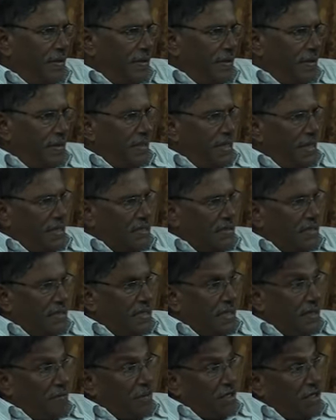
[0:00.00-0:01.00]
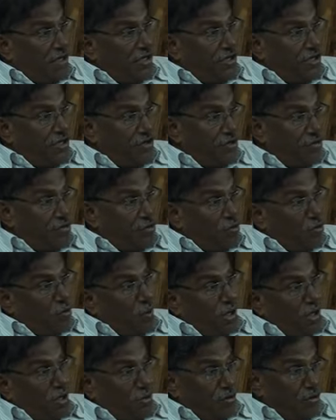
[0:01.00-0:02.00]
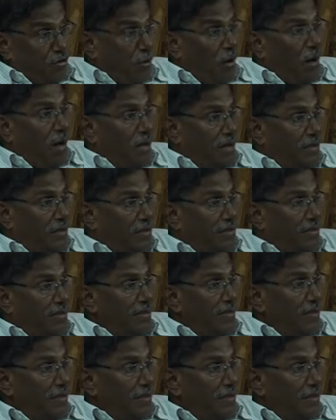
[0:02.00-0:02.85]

He has the ability to do what you want.